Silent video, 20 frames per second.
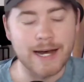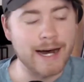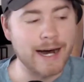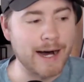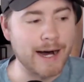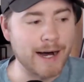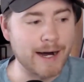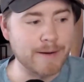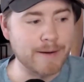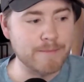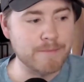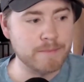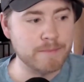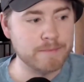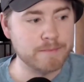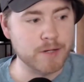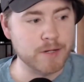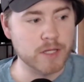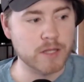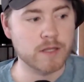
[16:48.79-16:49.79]

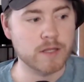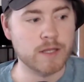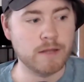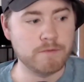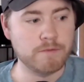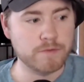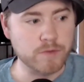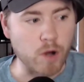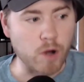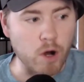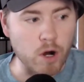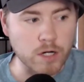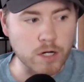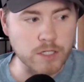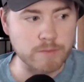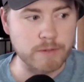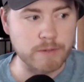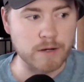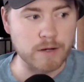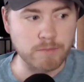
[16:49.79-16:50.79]
But they've
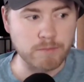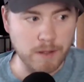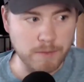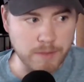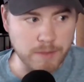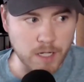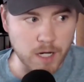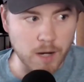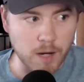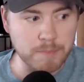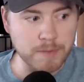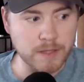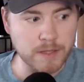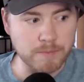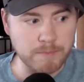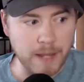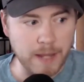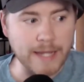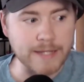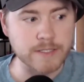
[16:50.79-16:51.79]
talked about maybe upping
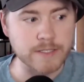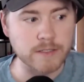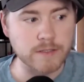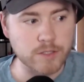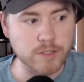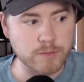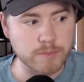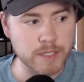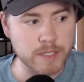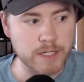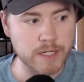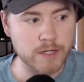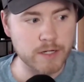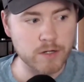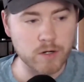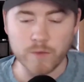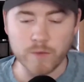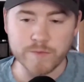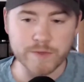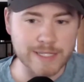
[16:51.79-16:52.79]
the pace a little bit
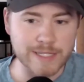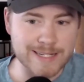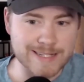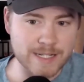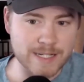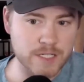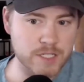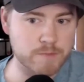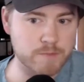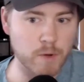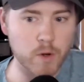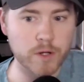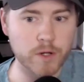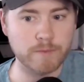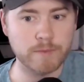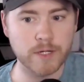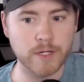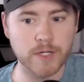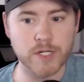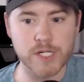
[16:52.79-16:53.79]
here. Hopefully that's not smoke
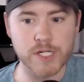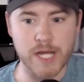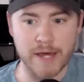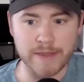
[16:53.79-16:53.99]
and mirrors.